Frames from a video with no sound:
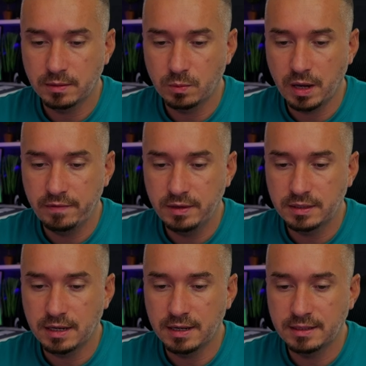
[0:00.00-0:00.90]
we have the
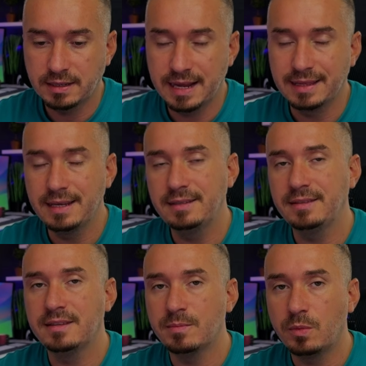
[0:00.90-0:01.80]
title, and this is
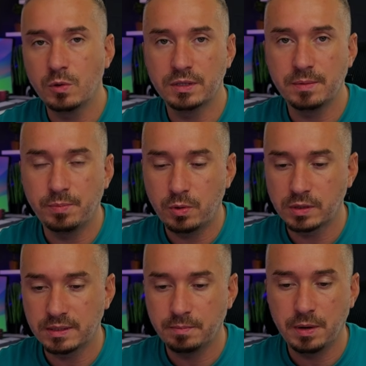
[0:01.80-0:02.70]
the most
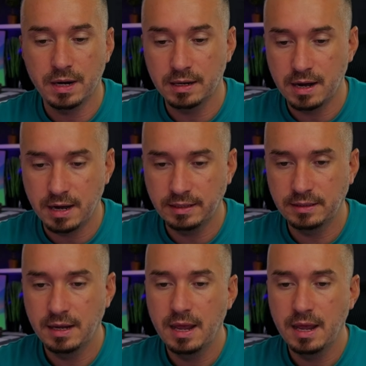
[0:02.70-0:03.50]
important part, guys.